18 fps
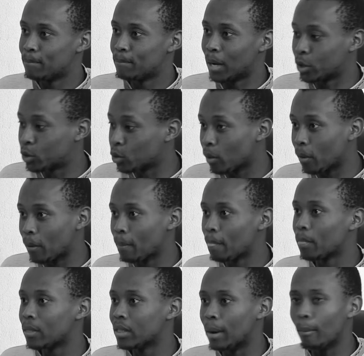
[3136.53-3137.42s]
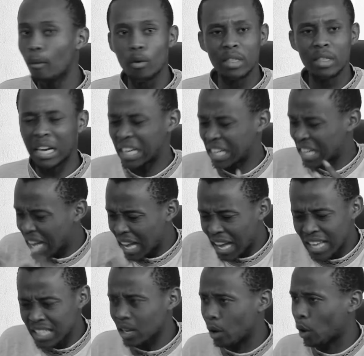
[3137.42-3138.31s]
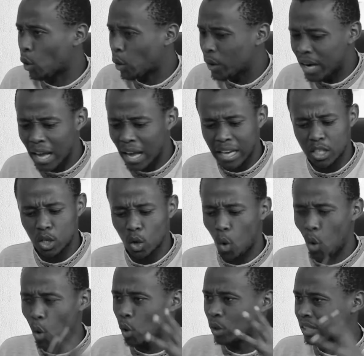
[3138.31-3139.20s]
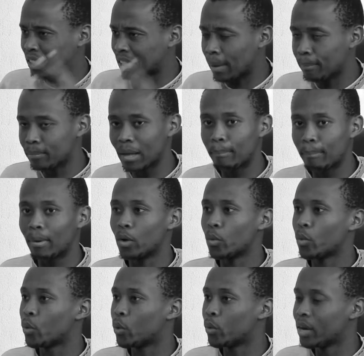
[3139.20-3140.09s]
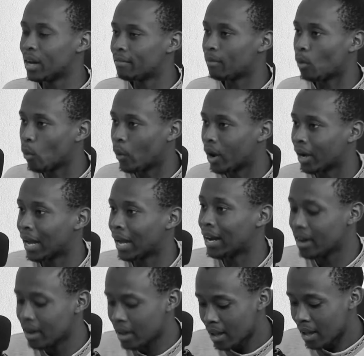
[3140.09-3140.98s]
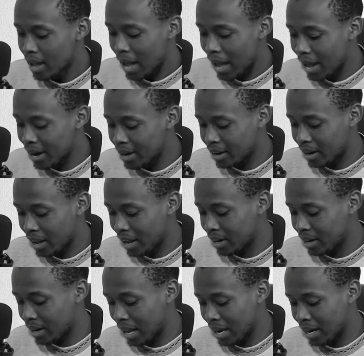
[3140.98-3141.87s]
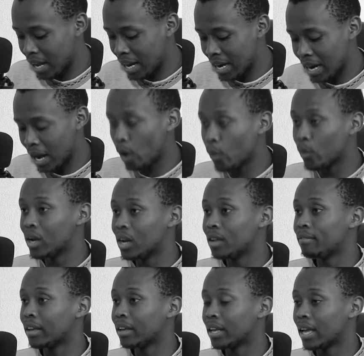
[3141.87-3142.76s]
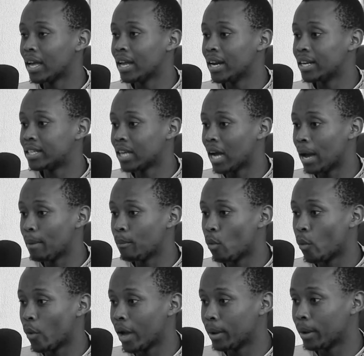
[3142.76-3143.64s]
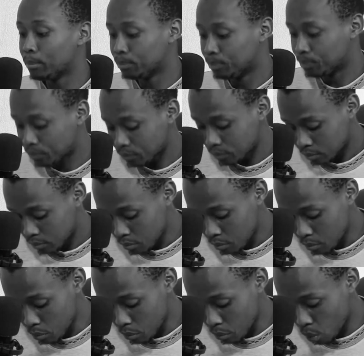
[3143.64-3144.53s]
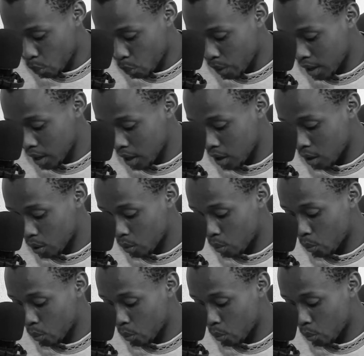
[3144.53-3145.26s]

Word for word: But the clans are connected or something, but it will never work. And now we're living in a time where we